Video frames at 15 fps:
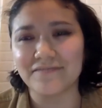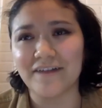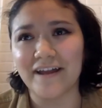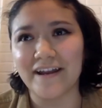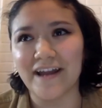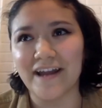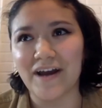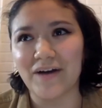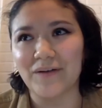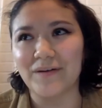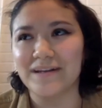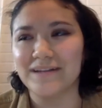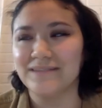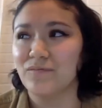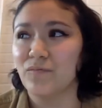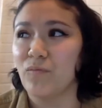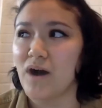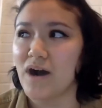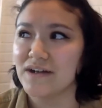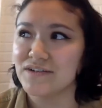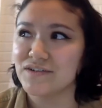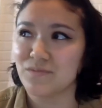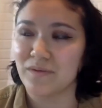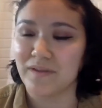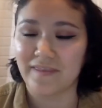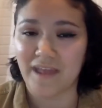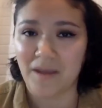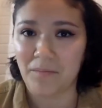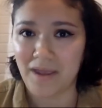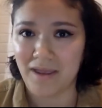find out and watch what
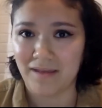they make